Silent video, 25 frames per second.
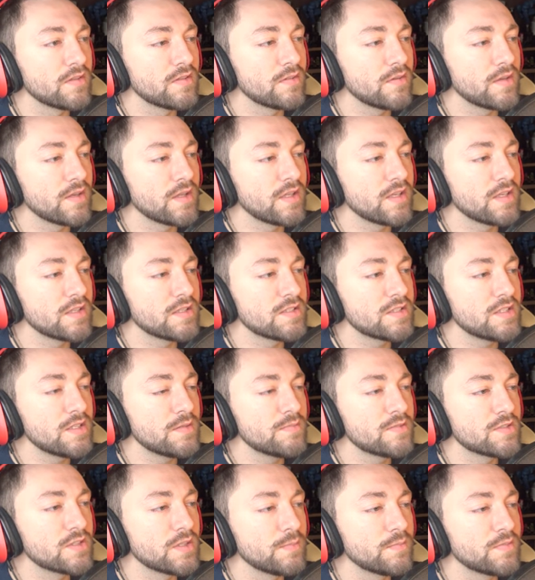So I got a
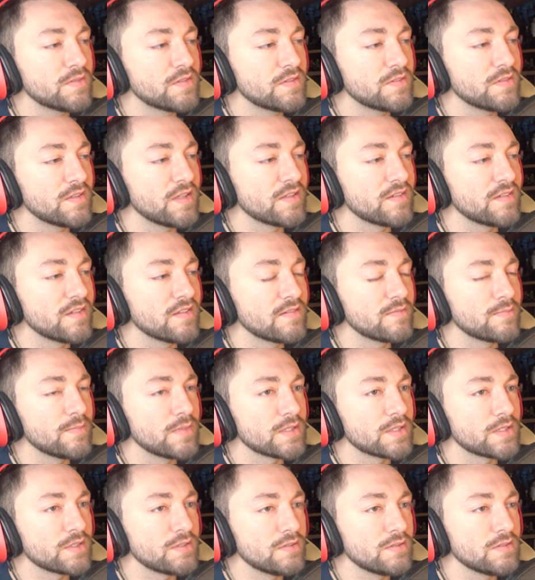cheap jumpsuit that says
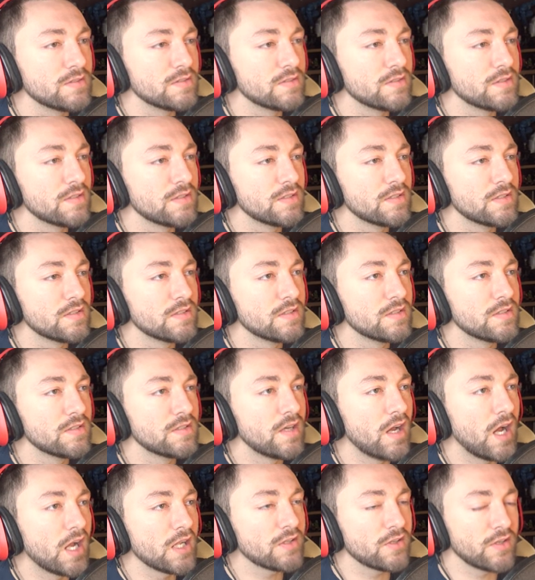Mitchell.
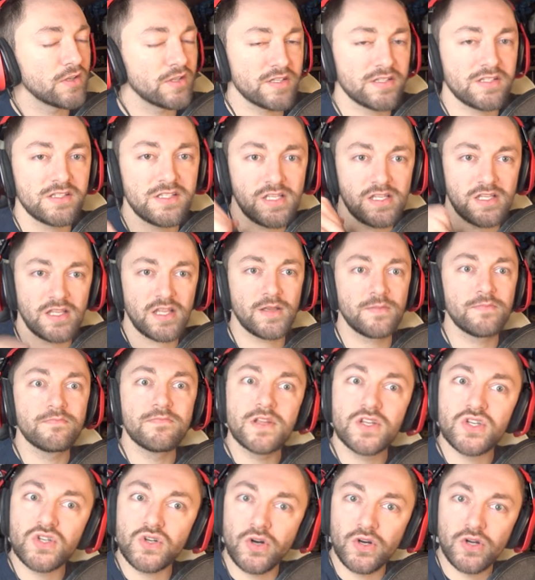I thought it said like
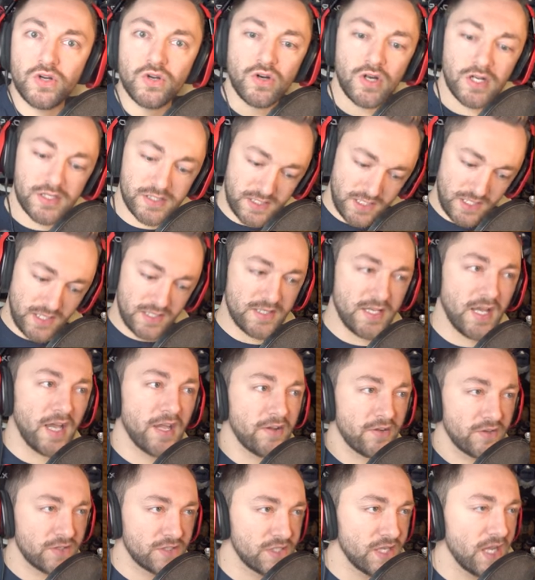Mitchell across the
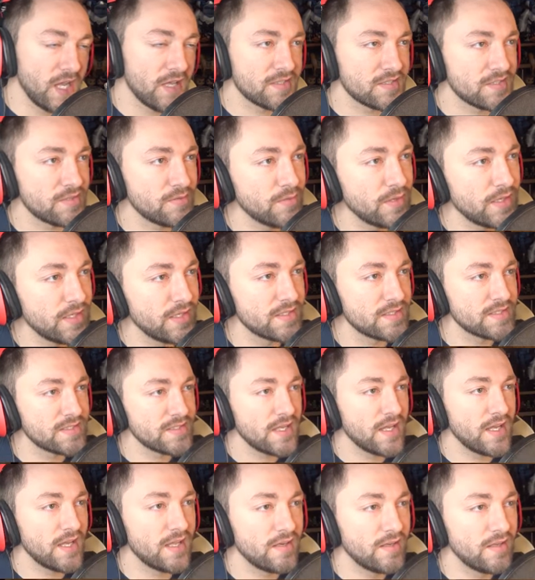entire chest the way it
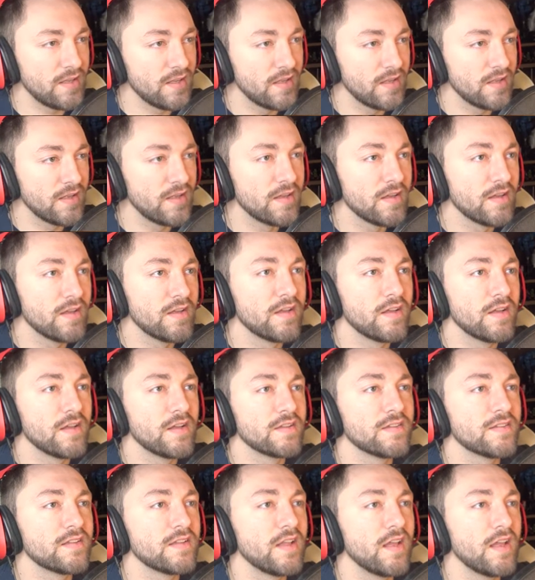said.
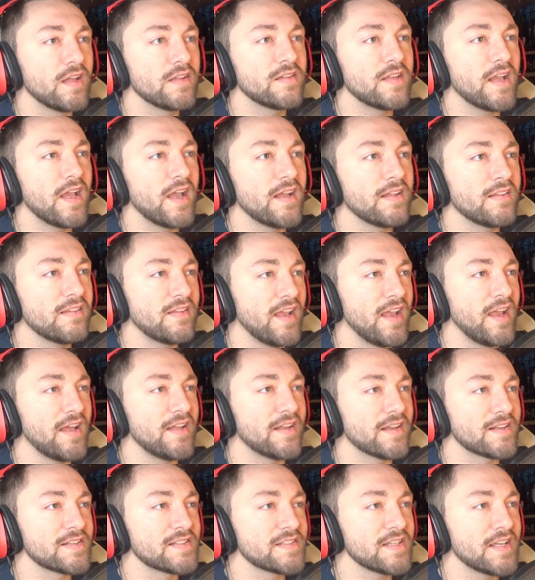Hey, Ted,
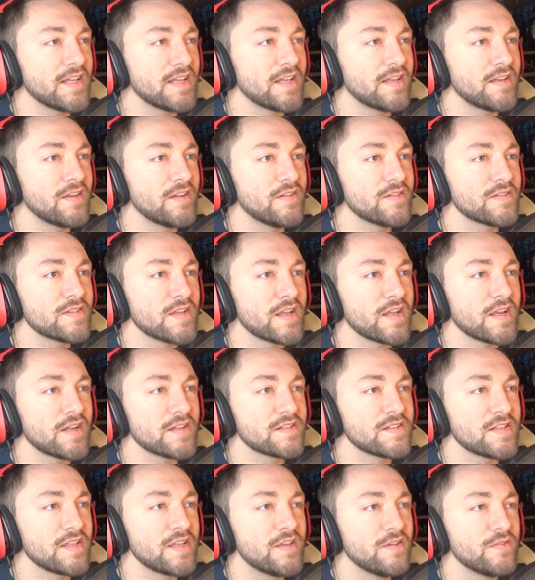exciting news. I got
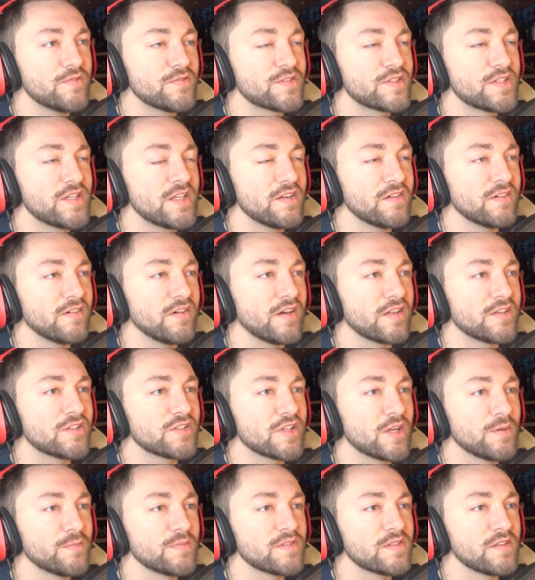us a huge deal on
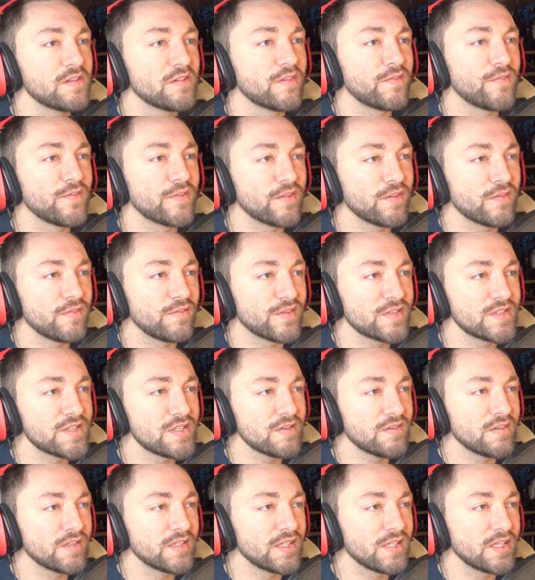jumpsuits for the
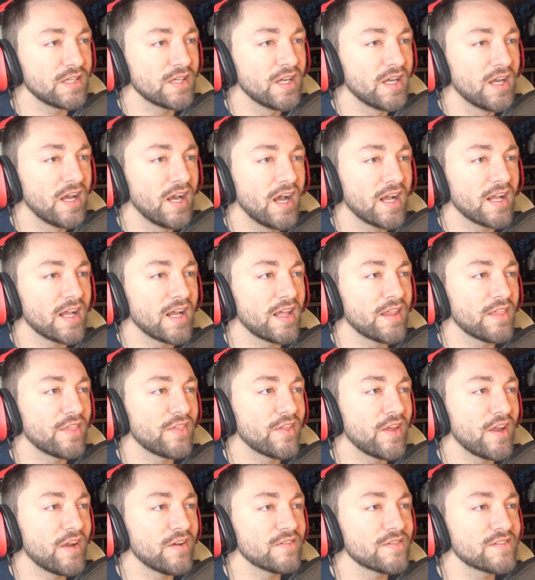facility. I got
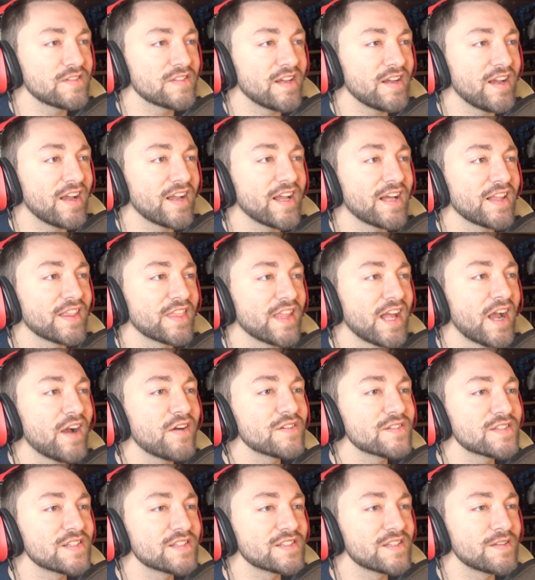
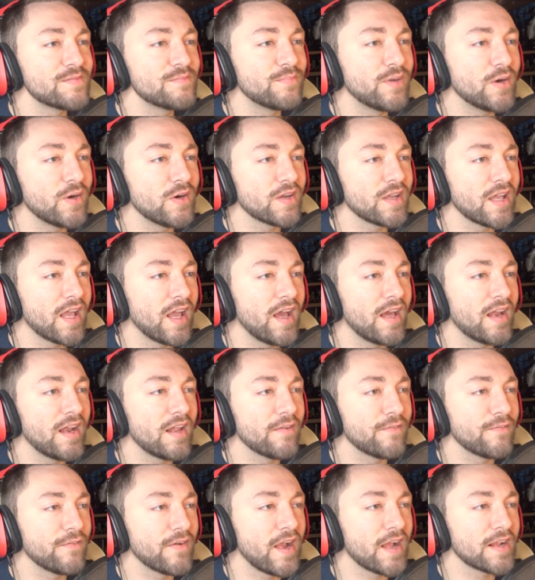thousands in bulk at
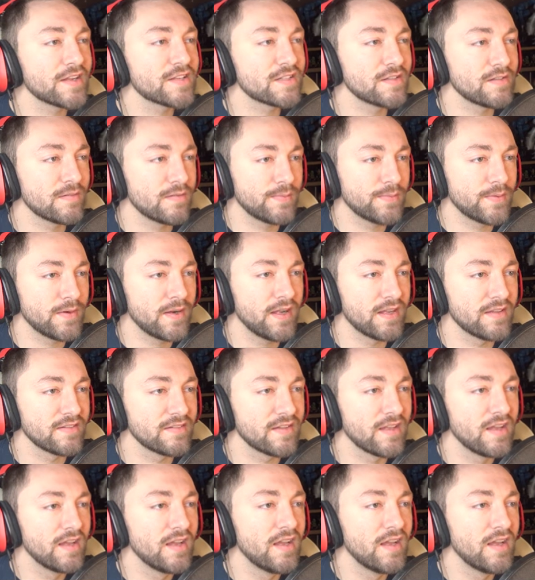a fraction of the price.